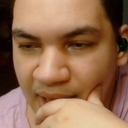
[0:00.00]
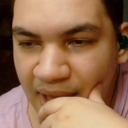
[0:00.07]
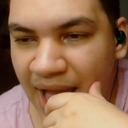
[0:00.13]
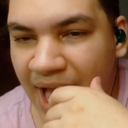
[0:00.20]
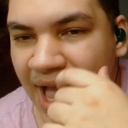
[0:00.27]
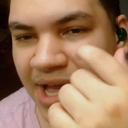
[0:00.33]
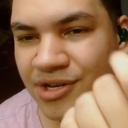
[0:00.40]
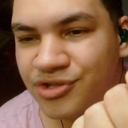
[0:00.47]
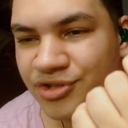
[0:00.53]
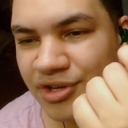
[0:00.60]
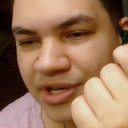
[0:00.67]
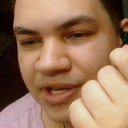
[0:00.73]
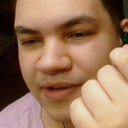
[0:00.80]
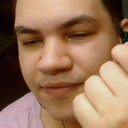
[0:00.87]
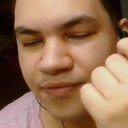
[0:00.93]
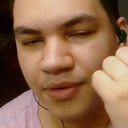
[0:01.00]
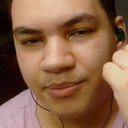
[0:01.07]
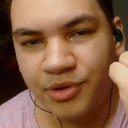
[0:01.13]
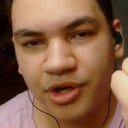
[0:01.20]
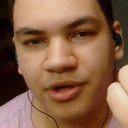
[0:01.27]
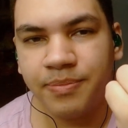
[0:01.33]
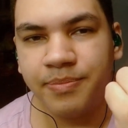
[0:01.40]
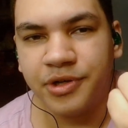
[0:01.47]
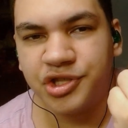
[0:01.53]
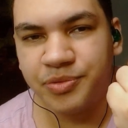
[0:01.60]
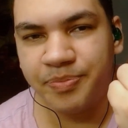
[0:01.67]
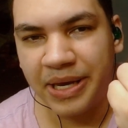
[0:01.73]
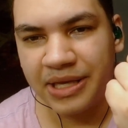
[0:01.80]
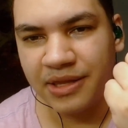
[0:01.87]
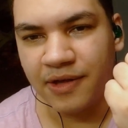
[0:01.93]
Actually, from your
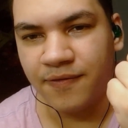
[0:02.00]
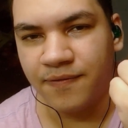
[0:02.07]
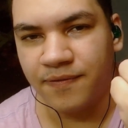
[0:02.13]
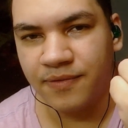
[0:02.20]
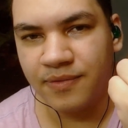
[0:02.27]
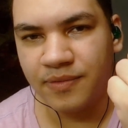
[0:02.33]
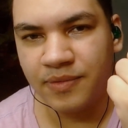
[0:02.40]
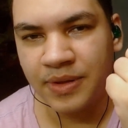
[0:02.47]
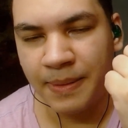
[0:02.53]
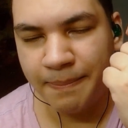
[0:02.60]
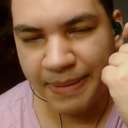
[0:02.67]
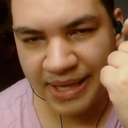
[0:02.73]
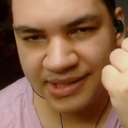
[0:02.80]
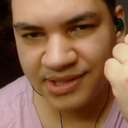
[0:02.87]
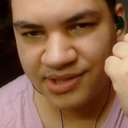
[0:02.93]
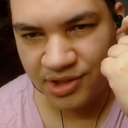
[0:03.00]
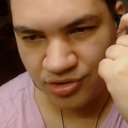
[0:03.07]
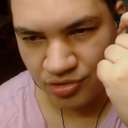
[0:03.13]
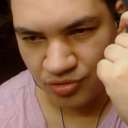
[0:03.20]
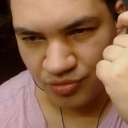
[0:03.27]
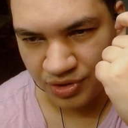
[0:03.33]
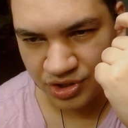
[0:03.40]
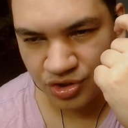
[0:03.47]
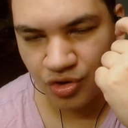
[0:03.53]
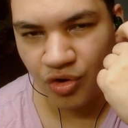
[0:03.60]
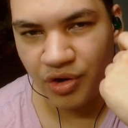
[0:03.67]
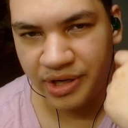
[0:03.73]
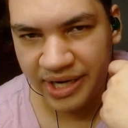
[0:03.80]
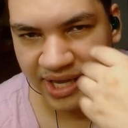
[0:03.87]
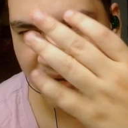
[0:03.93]
perspective, the best thing to do is
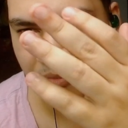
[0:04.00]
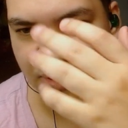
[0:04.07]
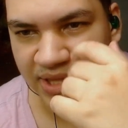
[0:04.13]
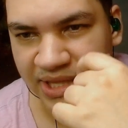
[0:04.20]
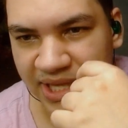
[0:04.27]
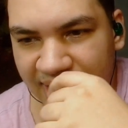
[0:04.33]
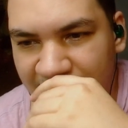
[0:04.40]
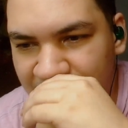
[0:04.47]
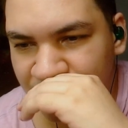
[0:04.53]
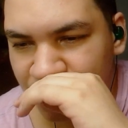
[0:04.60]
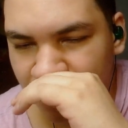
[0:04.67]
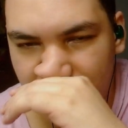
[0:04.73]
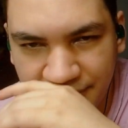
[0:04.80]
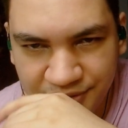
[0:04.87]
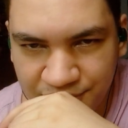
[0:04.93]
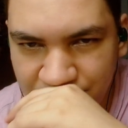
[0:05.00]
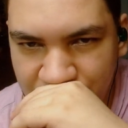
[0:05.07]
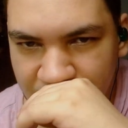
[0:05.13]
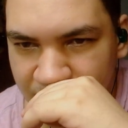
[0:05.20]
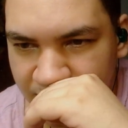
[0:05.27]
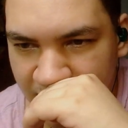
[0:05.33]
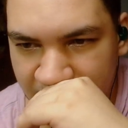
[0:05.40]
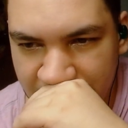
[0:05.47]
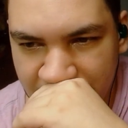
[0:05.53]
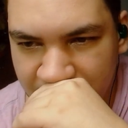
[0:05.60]
connect with the Night's Watch, right?